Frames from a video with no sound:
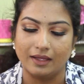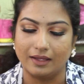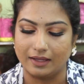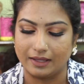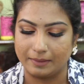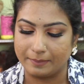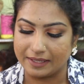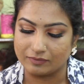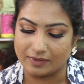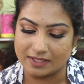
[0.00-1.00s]
Uh,
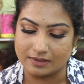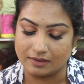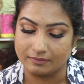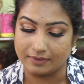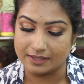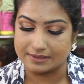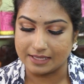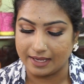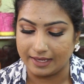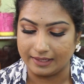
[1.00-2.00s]
but when once
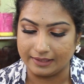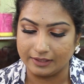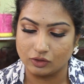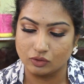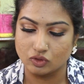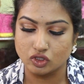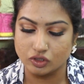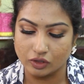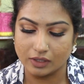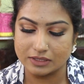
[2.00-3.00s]
I need to
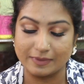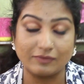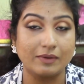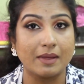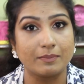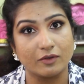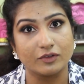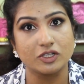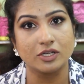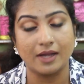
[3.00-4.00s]
choose between my
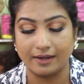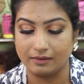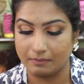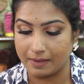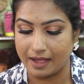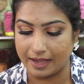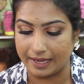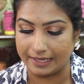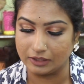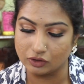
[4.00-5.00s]
profession and
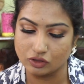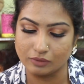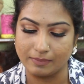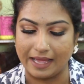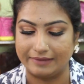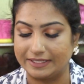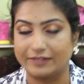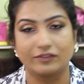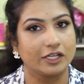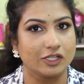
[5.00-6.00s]
my YouTube, I will
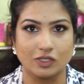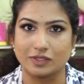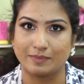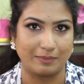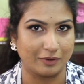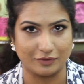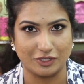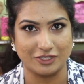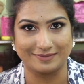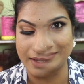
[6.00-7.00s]
definitely choose my
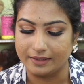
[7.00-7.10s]
profession.